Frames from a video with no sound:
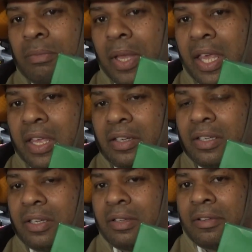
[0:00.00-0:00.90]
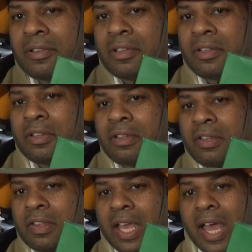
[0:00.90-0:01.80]
Man.
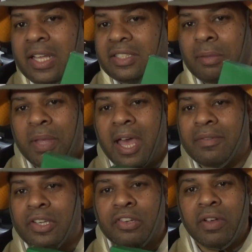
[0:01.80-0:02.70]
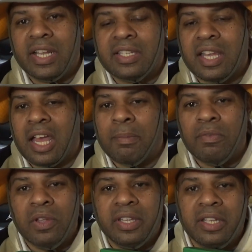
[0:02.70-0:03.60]
Guys, I'm having a great time.
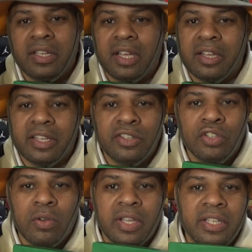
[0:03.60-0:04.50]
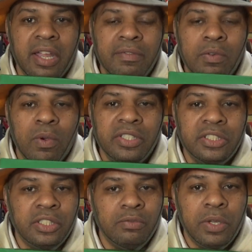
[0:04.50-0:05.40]
I'm really enjoying
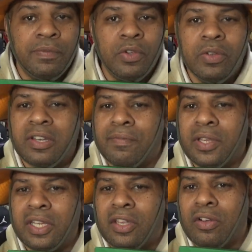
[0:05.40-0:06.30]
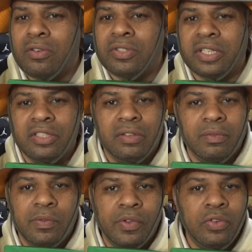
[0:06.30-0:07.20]
everyone's reviewing the videos and
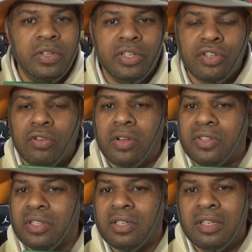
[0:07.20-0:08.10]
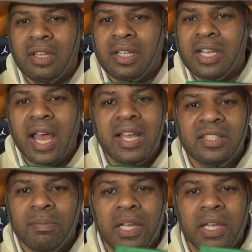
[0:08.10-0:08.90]
reviewing the shorts. Guys, I'm a